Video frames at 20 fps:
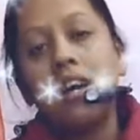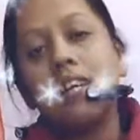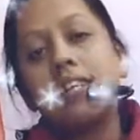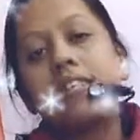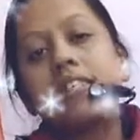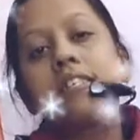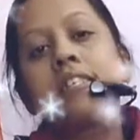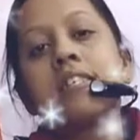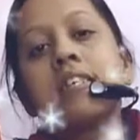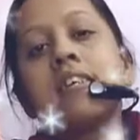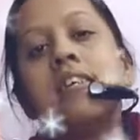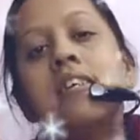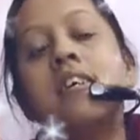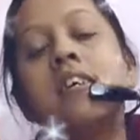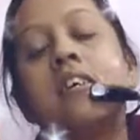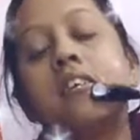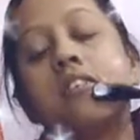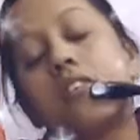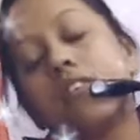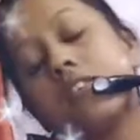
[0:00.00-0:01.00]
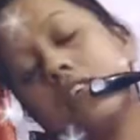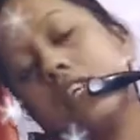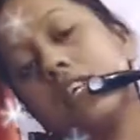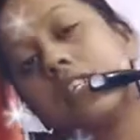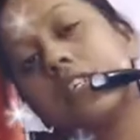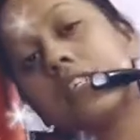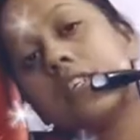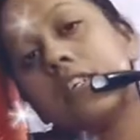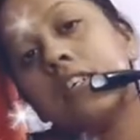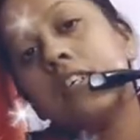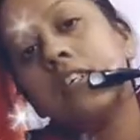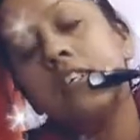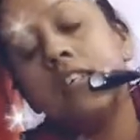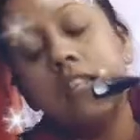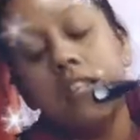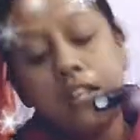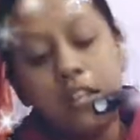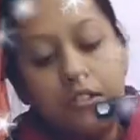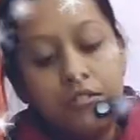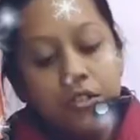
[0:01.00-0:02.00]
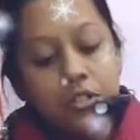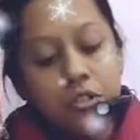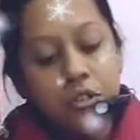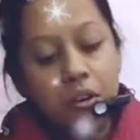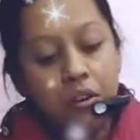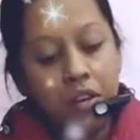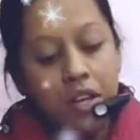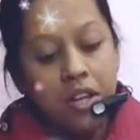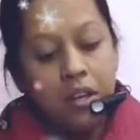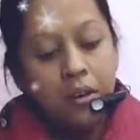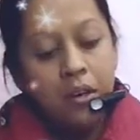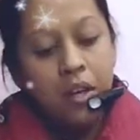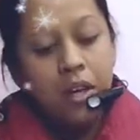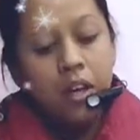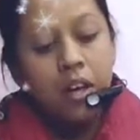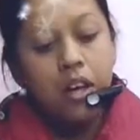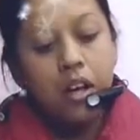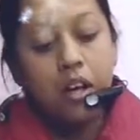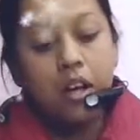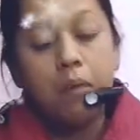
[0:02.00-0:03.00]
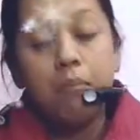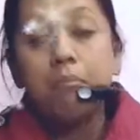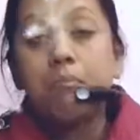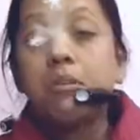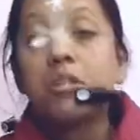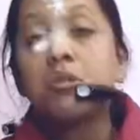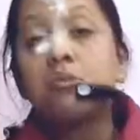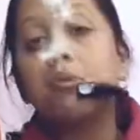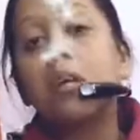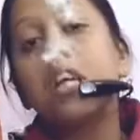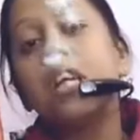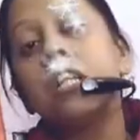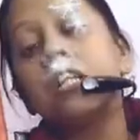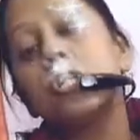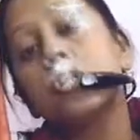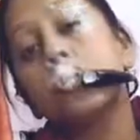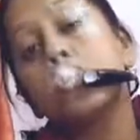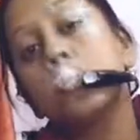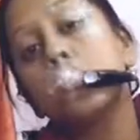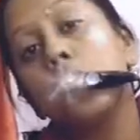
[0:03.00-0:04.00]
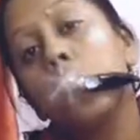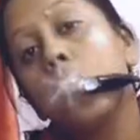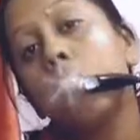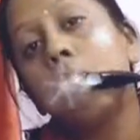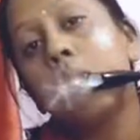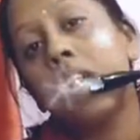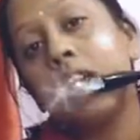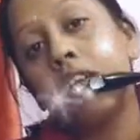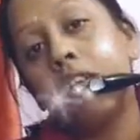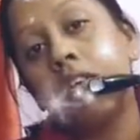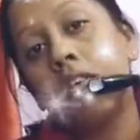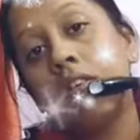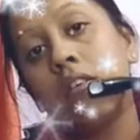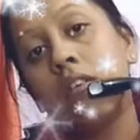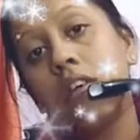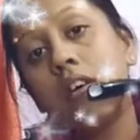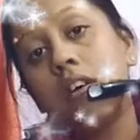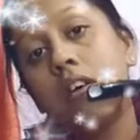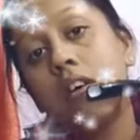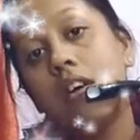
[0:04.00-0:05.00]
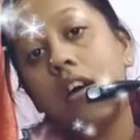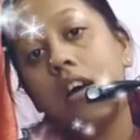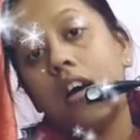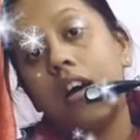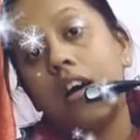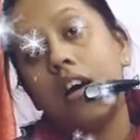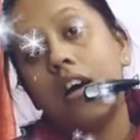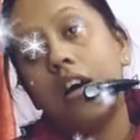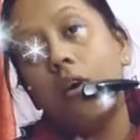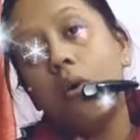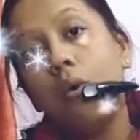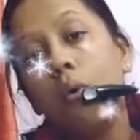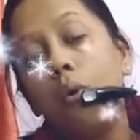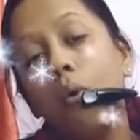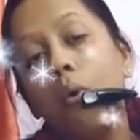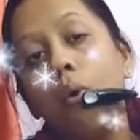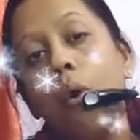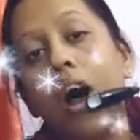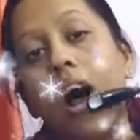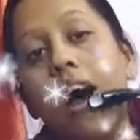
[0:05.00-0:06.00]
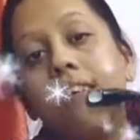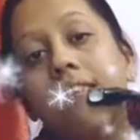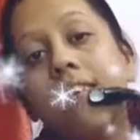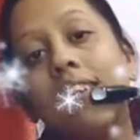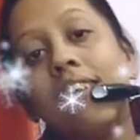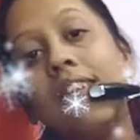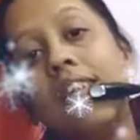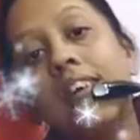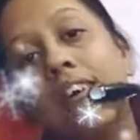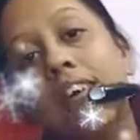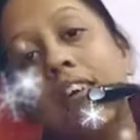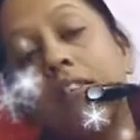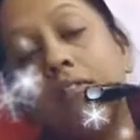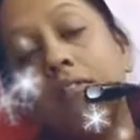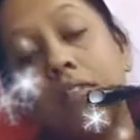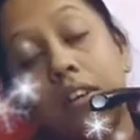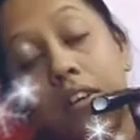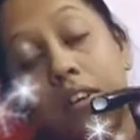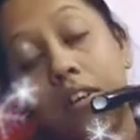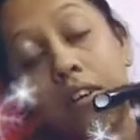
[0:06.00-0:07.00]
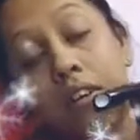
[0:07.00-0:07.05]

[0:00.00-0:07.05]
It is a eternal love story between two men who are in love